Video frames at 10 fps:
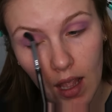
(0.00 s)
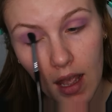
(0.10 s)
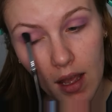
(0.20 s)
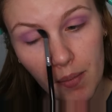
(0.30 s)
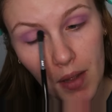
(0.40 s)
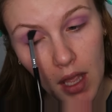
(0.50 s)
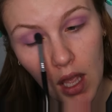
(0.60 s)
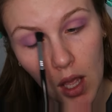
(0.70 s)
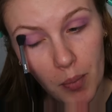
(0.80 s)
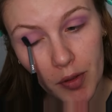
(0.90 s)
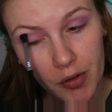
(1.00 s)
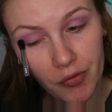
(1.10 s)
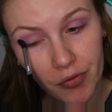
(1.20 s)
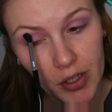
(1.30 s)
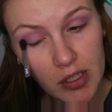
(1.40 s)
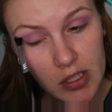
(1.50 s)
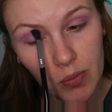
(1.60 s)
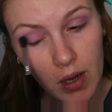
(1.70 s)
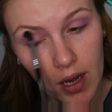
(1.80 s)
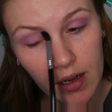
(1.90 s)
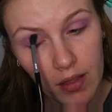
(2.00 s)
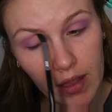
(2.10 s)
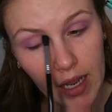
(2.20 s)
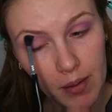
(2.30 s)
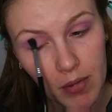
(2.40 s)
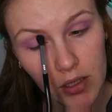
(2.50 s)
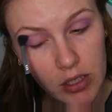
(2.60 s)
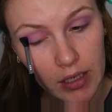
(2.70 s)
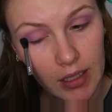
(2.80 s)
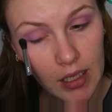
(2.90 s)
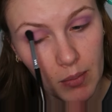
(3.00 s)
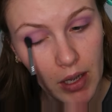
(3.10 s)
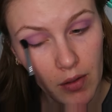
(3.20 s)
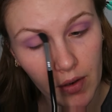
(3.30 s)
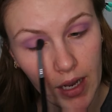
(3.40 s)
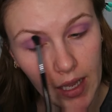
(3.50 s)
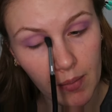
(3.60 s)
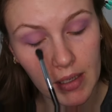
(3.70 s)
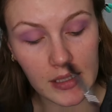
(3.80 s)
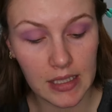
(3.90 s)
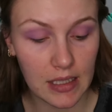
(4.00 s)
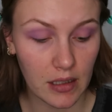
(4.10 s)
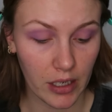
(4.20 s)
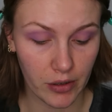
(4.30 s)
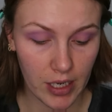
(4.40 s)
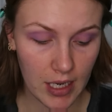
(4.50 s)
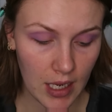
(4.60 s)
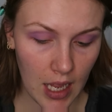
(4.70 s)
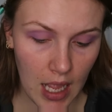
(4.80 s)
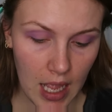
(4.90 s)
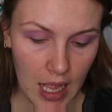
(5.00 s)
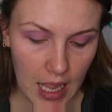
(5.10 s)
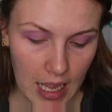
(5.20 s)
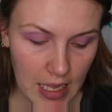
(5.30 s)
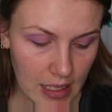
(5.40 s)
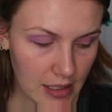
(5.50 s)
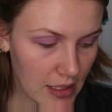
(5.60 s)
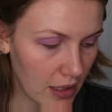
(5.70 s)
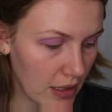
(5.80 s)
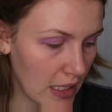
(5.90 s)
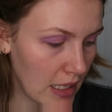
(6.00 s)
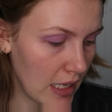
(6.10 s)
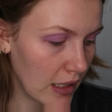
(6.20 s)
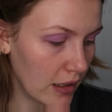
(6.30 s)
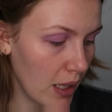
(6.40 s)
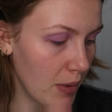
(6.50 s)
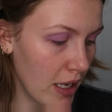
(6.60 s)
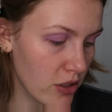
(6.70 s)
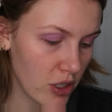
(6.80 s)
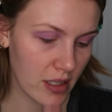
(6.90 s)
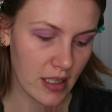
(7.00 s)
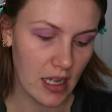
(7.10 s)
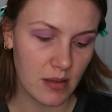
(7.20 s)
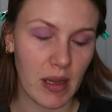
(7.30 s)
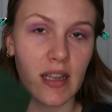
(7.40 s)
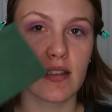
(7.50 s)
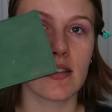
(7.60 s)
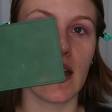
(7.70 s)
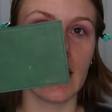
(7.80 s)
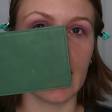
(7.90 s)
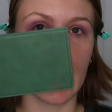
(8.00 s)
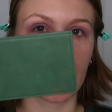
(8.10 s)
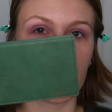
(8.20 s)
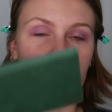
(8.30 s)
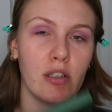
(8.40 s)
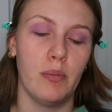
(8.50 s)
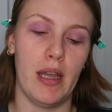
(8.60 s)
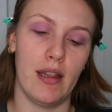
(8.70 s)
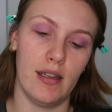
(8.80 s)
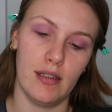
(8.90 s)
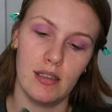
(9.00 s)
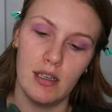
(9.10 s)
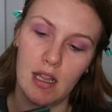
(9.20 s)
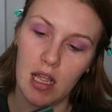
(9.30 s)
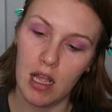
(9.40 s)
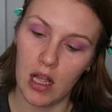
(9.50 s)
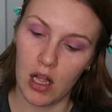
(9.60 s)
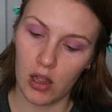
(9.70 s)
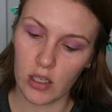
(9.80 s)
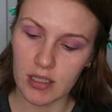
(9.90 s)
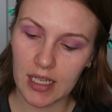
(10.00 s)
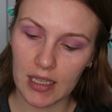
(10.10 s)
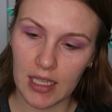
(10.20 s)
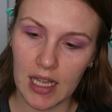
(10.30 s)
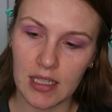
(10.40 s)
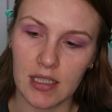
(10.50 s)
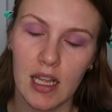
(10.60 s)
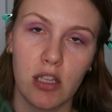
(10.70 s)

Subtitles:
But the first one that I'm talking about that I am decluttering is the Glamonatrix Cosmetics Nocturnal palette. Looks like this.